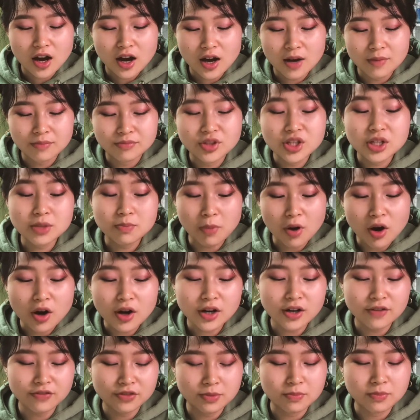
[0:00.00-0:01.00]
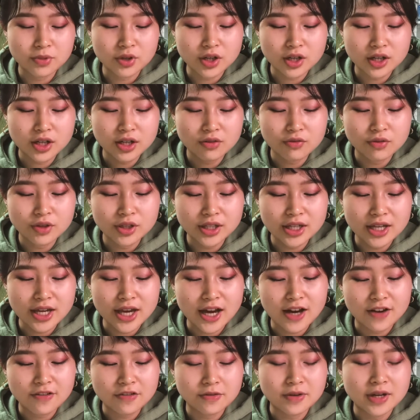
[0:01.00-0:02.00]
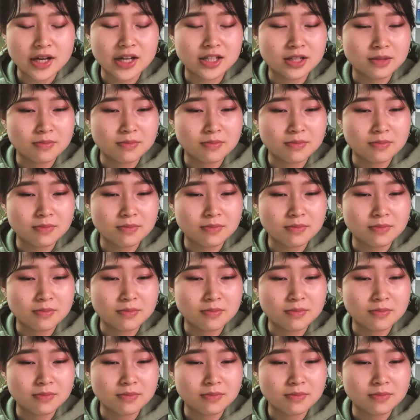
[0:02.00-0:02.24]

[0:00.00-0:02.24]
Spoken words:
this part of the book really galvanized